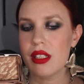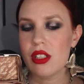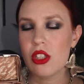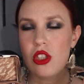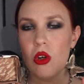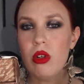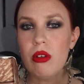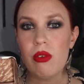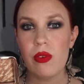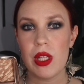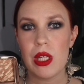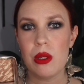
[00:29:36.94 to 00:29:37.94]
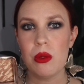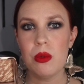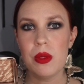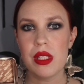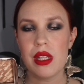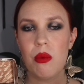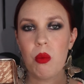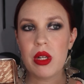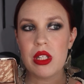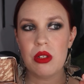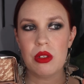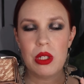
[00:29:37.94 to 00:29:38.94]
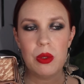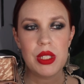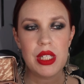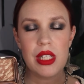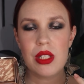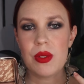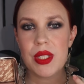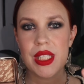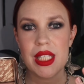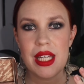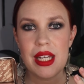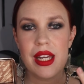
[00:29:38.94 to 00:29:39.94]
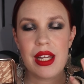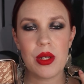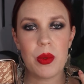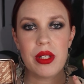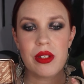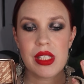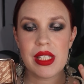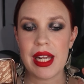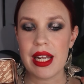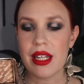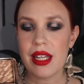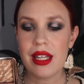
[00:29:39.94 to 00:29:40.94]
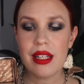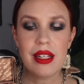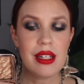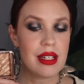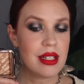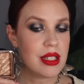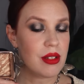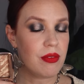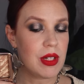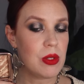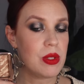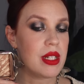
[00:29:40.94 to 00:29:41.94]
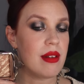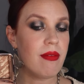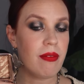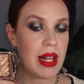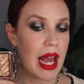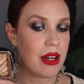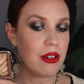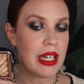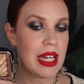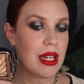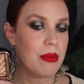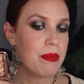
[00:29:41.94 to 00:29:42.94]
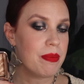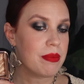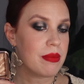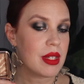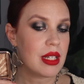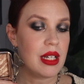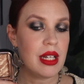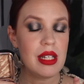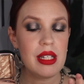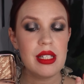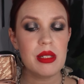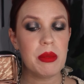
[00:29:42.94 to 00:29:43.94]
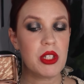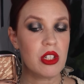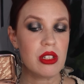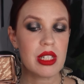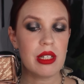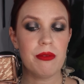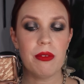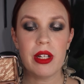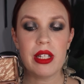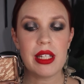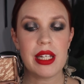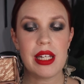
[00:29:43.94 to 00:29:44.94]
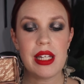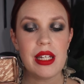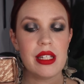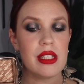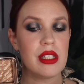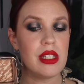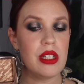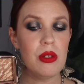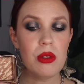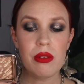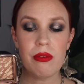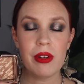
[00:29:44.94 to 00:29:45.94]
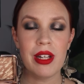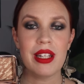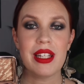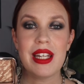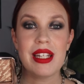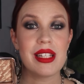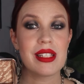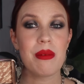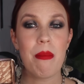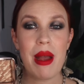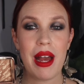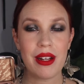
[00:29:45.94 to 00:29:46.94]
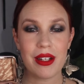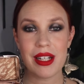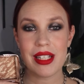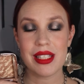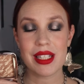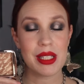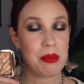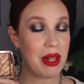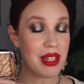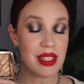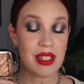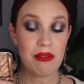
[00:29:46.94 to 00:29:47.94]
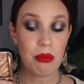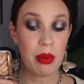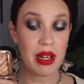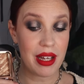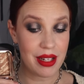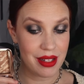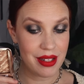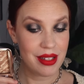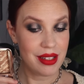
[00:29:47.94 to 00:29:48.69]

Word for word: so diffused. And when you use it, you see it and you understand it. Diffused and flattering. It is mature skin friendly, it is youth friendly, it doesn't matter. It's expensive, but